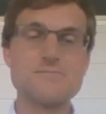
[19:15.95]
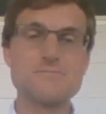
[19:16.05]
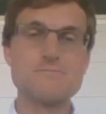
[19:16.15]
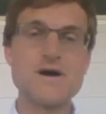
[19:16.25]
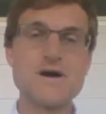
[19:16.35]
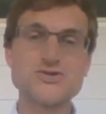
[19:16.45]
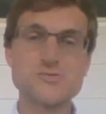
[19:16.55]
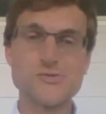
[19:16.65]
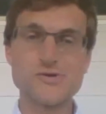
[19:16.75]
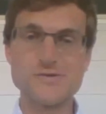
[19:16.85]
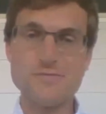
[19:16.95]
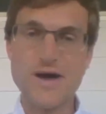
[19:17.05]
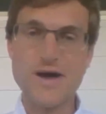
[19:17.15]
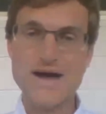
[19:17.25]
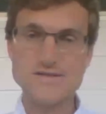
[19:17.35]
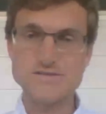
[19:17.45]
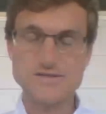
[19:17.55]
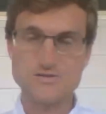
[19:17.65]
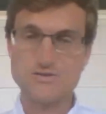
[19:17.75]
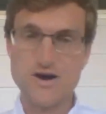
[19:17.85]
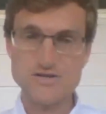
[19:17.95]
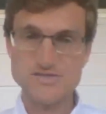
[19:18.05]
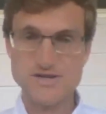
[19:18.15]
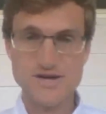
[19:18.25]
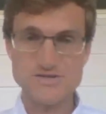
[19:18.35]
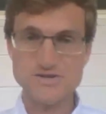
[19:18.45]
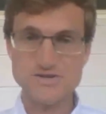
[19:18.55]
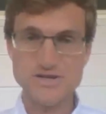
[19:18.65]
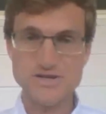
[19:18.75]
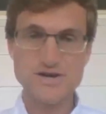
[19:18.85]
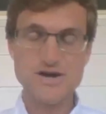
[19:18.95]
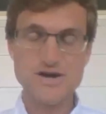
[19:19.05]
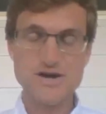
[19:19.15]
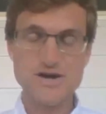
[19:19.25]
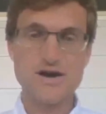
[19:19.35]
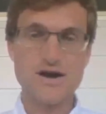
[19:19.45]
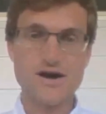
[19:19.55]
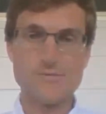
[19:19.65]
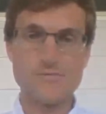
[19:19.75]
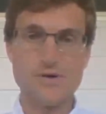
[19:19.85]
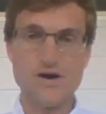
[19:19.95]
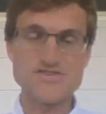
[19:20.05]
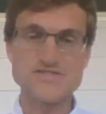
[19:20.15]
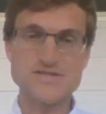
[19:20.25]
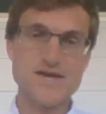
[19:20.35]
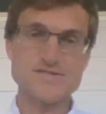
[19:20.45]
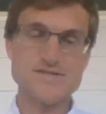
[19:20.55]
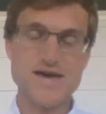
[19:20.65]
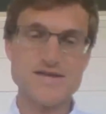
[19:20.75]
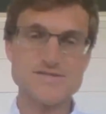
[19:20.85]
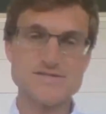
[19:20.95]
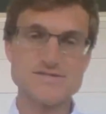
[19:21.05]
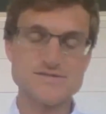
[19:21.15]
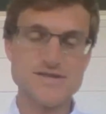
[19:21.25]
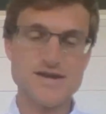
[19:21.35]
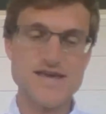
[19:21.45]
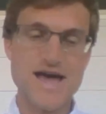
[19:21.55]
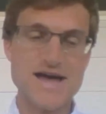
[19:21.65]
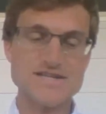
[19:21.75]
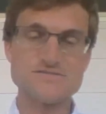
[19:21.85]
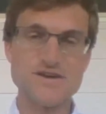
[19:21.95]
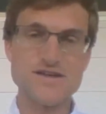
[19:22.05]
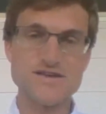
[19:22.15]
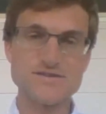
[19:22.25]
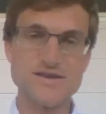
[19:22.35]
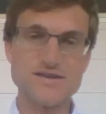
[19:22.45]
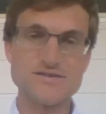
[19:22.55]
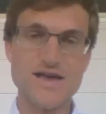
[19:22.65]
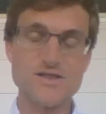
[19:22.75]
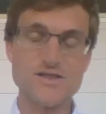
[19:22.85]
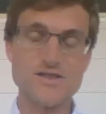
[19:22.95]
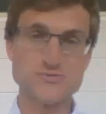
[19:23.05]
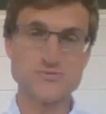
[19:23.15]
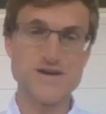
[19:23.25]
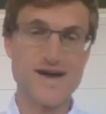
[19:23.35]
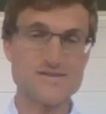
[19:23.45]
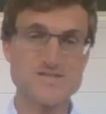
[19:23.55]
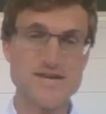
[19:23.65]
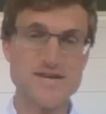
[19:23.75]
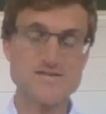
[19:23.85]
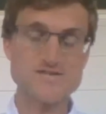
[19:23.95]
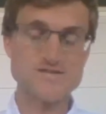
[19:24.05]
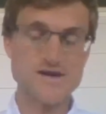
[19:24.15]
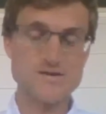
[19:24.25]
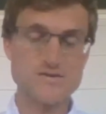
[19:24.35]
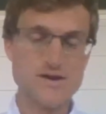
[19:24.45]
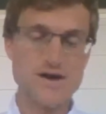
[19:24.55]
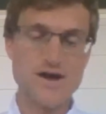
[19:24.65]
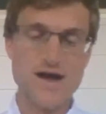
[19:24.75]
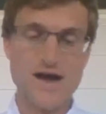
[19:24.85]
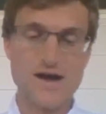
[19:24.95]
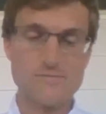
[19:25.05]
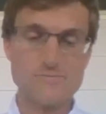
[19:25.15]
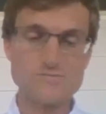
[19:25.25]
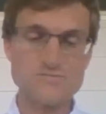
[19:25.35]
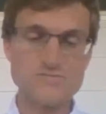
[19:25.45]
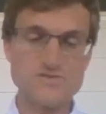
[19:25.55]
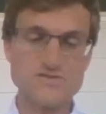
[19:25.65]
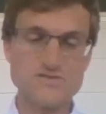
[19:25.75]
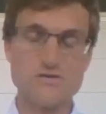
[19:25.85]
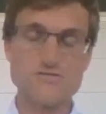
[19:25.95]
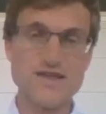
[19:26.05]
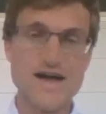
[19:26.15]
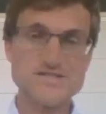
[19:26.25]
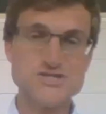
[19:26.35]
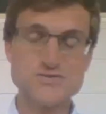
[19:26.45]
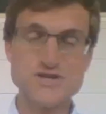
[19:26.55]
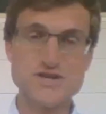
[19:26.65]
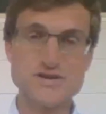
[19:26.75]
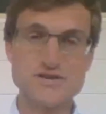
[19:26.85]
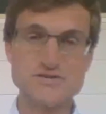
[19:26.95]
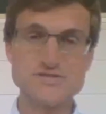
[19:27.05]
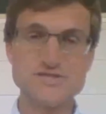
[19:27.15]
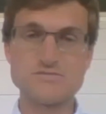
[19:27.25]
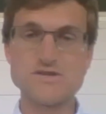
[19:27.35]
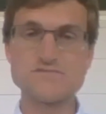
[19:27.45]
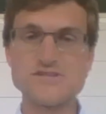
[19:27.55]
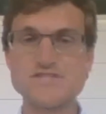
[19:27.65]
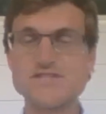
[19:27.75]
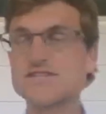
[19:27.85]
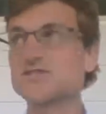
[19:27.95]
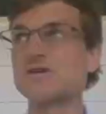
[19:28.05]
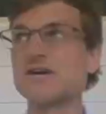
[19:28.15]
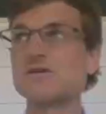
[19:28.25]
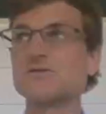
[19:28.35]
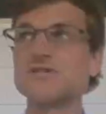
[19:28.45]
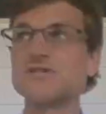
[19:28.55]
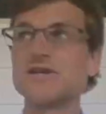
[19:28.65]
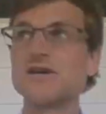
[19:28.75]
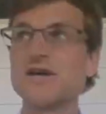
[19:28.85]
measurable impact across the country on the states that it's active in, and Delaware's is really outdated. So over the last 3 years, MDVC has been able to